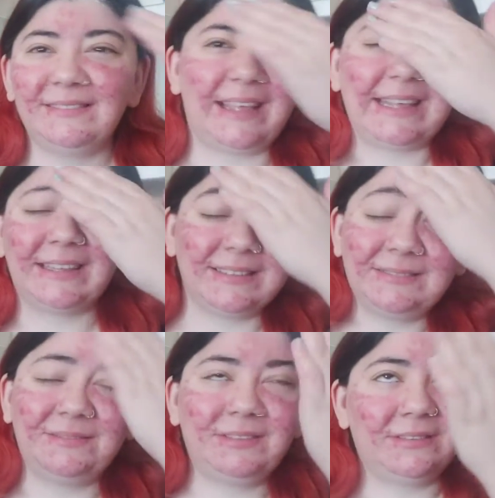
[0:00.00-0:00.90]
Like,
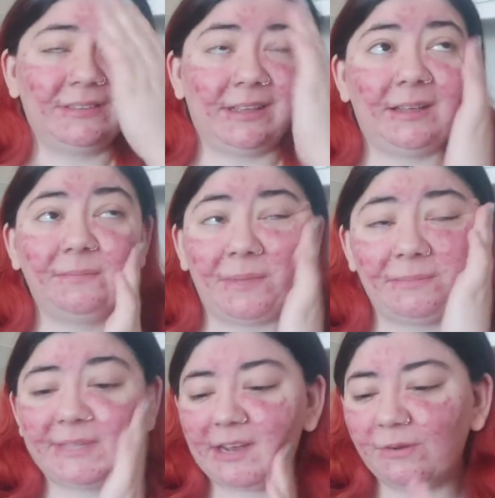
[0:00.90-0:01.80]

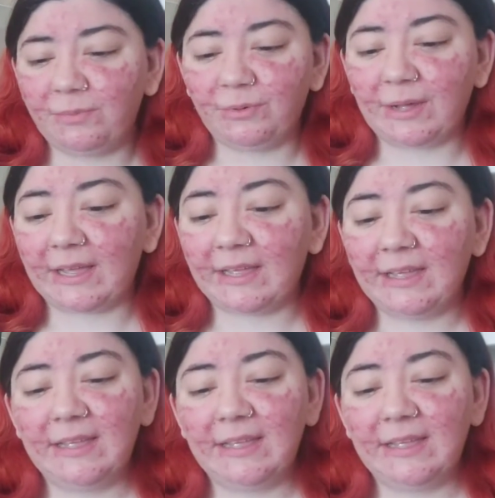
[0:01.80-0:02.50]
I'm terrible at